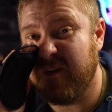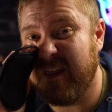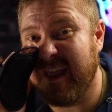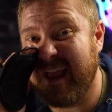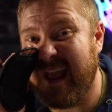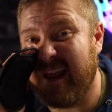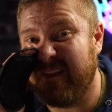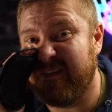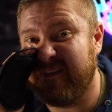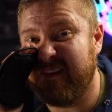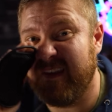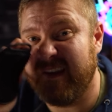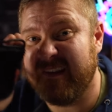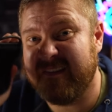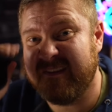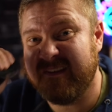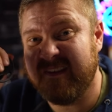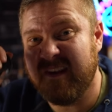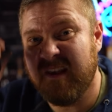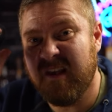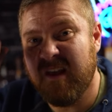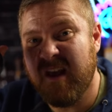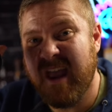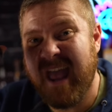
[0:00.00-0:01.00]
They got
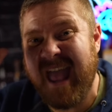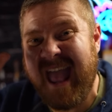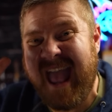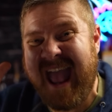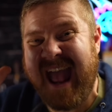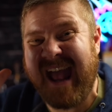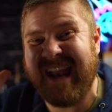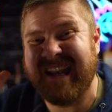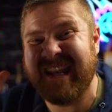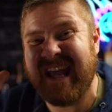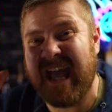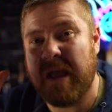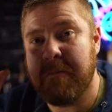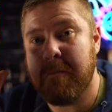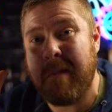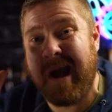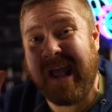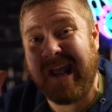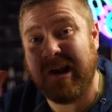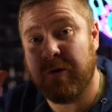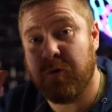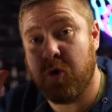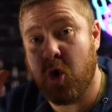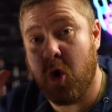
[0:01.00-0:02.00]
this
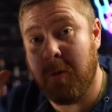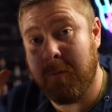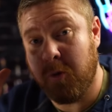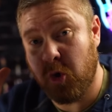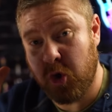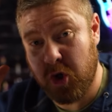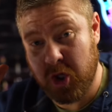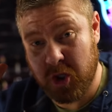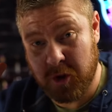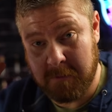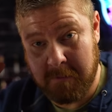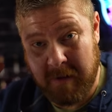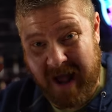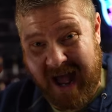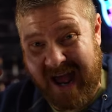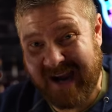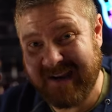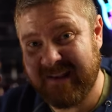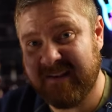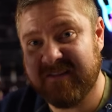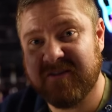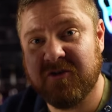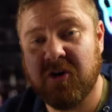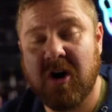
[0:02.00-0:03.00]
antimicrobial
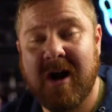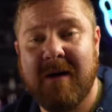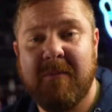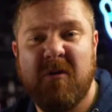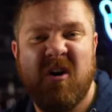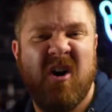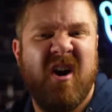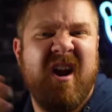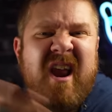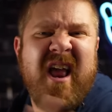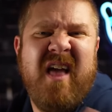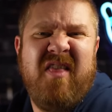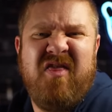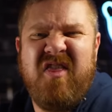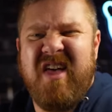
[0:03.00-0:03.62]
body scrubber